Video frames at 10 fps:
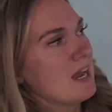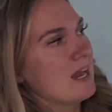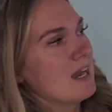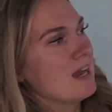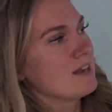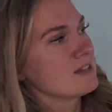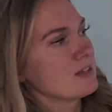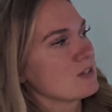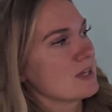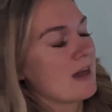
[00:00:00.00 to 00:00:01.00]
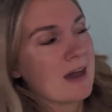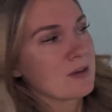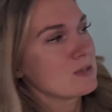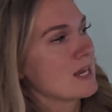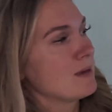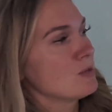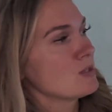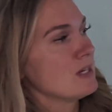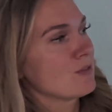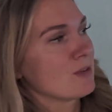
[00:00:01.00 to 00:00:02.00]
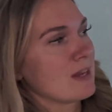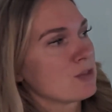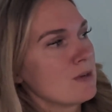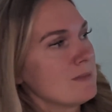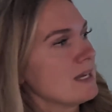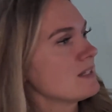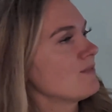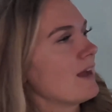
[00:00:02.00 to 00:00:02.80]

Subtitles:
And there's an auto timers here for like 3 minutes,